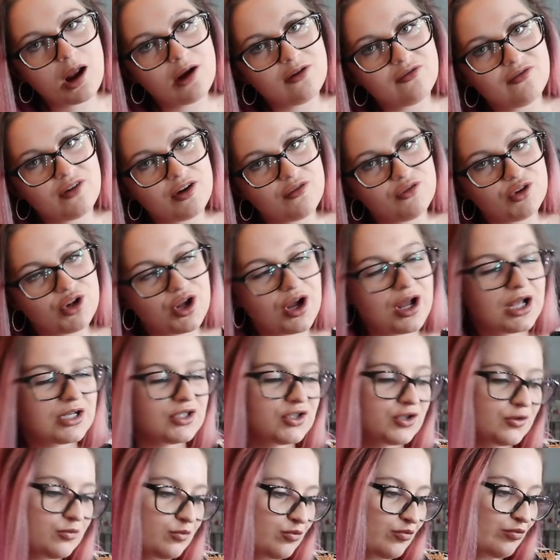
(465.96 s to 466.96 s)
Very
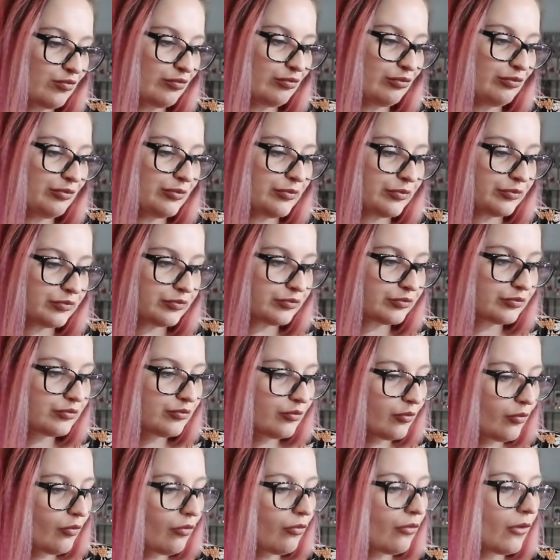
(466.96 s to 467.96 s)
nice.
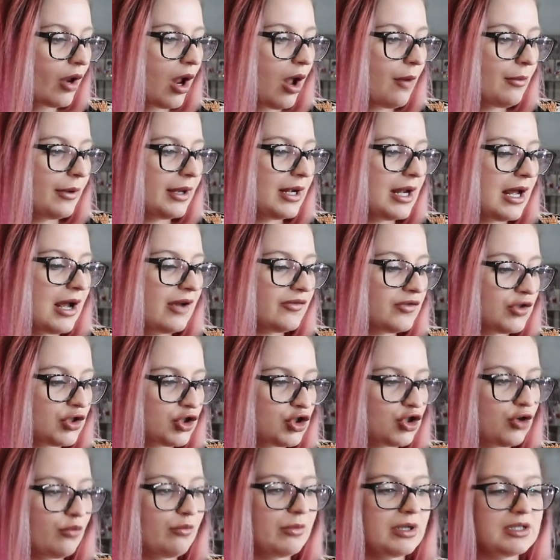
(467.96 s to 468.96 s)
I'm going to have to
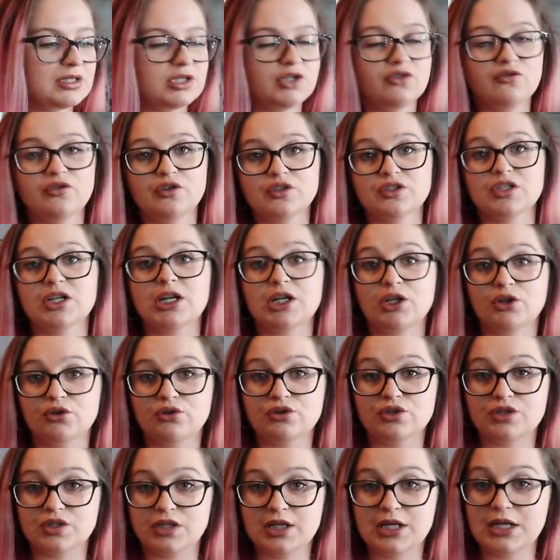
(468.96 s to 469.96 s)
stop myself because I
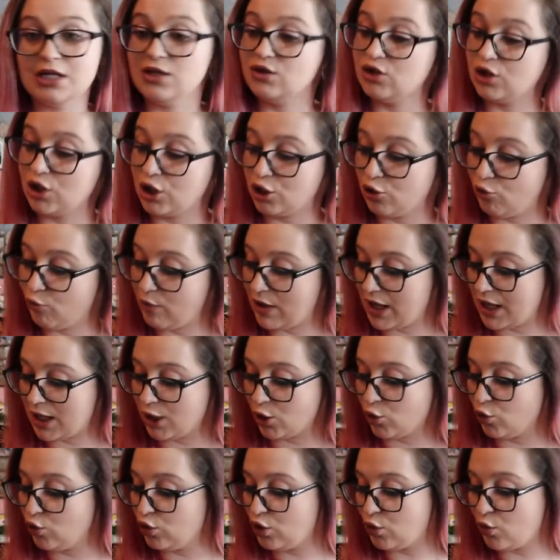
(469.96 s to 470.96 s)
could eat the whole bag
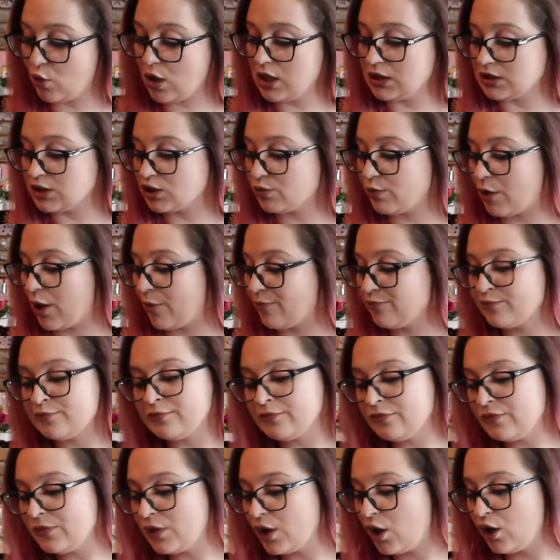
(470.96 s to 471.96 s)
all at once, but
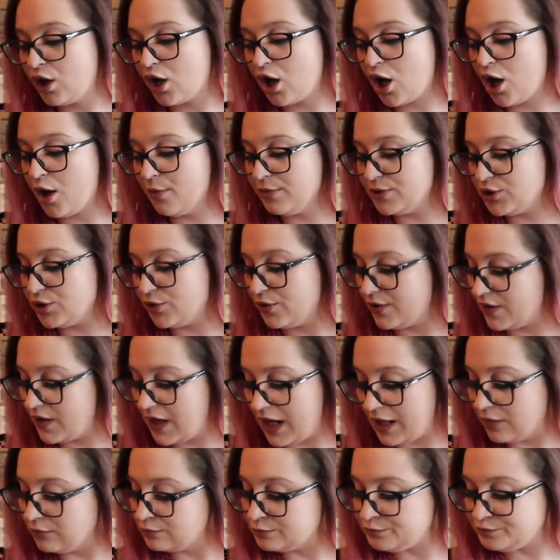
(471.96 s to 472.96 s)
can't be doing
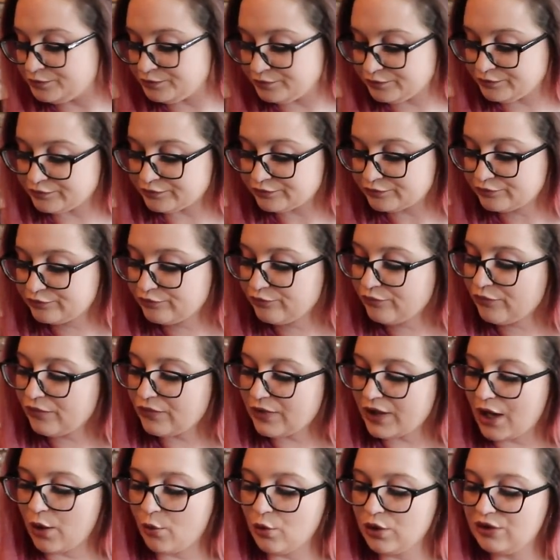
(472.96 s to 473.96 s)
that.
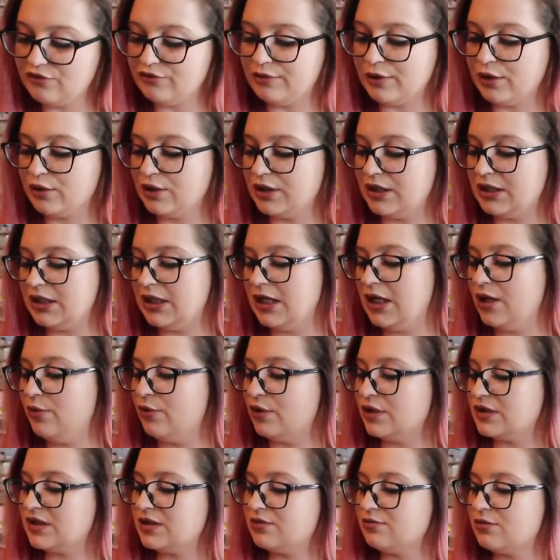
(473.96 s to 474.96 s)
What have we got in here? We've
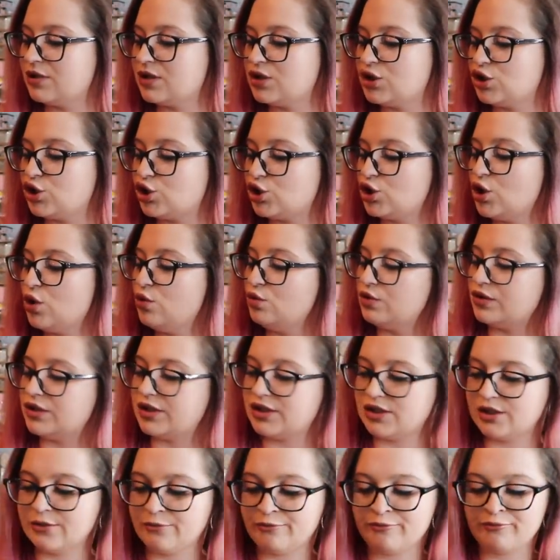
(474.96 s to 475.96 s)
got some
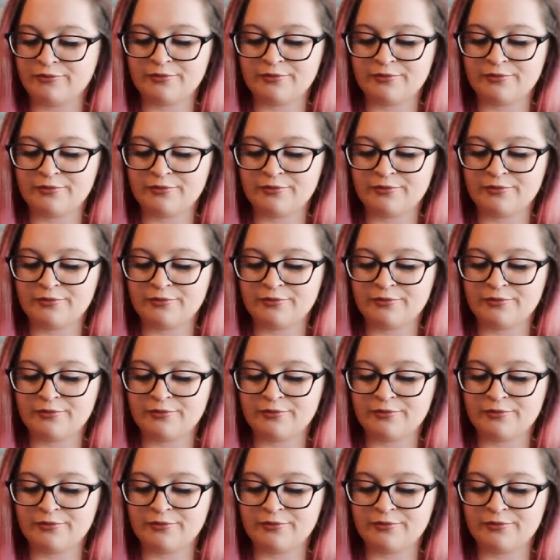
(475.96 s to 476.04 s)
sauce.